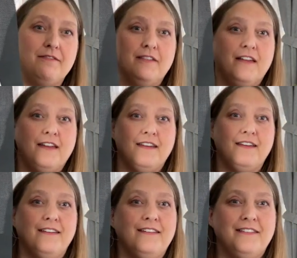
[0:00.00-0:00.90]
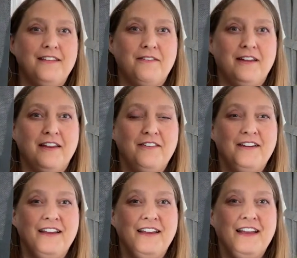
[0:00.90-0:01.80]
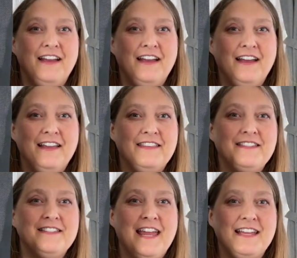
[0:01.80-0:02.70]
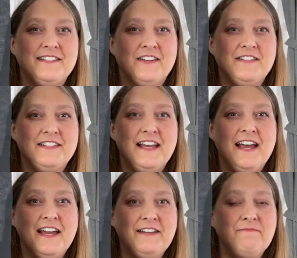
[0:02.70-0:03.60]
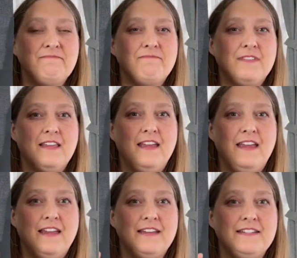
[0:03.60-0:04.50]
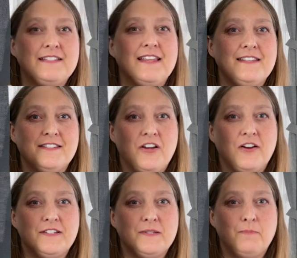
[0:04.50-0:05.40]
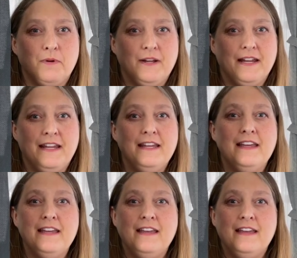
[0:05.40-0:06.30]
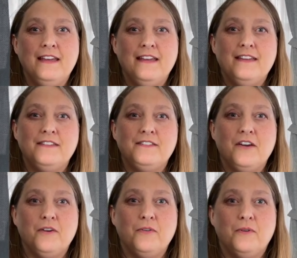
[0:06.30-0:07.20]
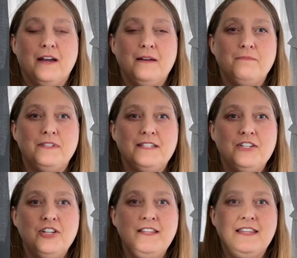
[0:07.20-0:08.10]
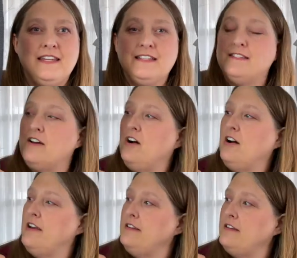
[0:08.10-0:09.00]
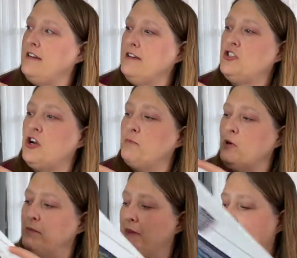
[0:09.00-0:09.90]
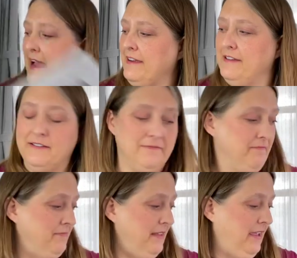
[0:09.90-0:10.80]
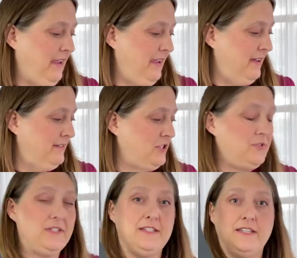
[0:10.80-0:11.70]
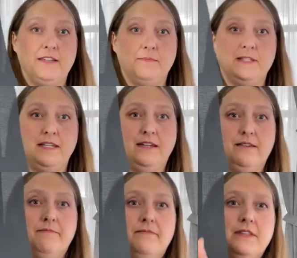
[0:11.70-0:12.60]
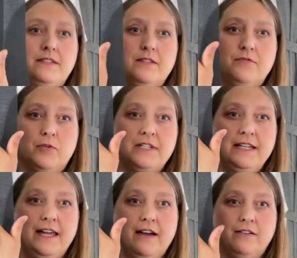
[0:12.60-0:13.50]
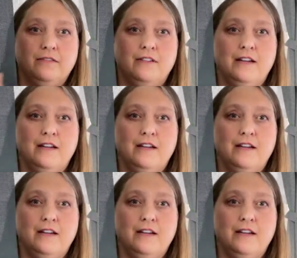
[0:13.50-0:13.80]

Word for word: feel like, there we go. This is Hands On Design, and it's Let's Talk Spring. So I'm stitching this on Chalkboard Black and using DMC. This is 14 count